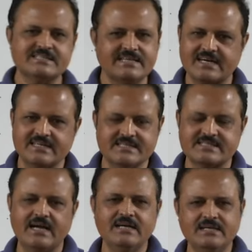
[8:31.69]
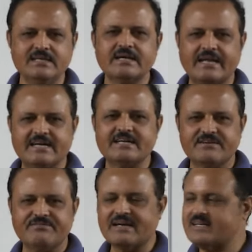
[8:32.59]
second is the credit
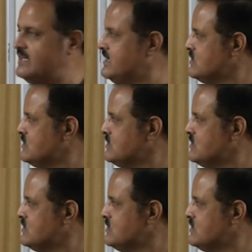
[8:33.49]
effect.